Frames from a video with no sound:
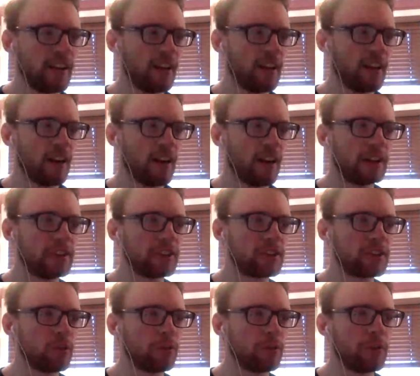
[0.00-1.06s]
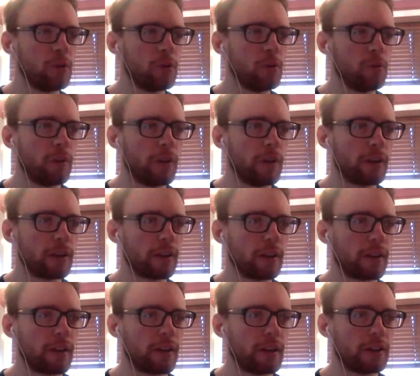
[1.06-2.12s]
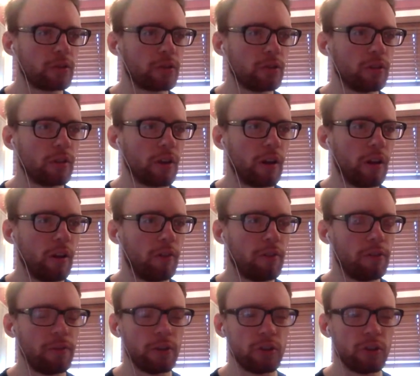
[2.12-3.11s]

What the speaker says: I just don't feel like he's doing enough of a